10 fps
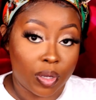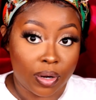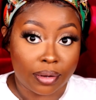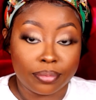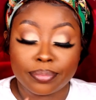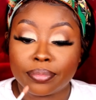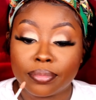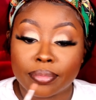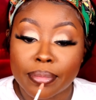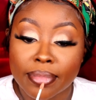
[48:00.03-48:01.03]
Real Though,
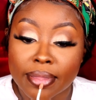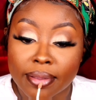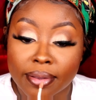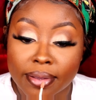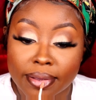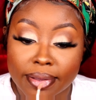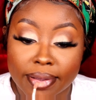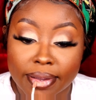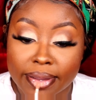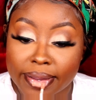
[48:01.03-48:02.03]

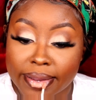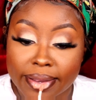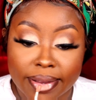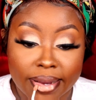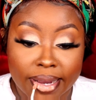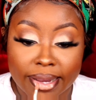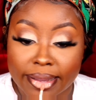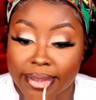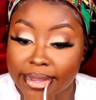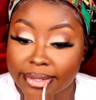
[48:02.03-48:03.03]
and
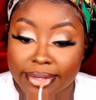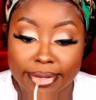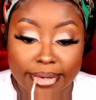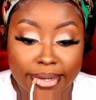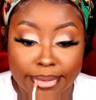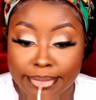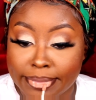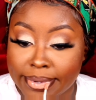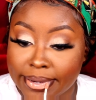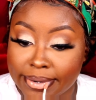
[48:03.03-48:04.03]
it's a
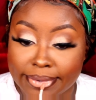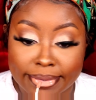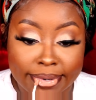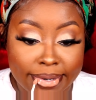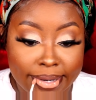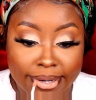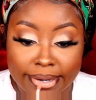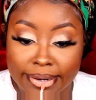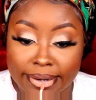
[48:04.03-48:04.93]
beautiful nude.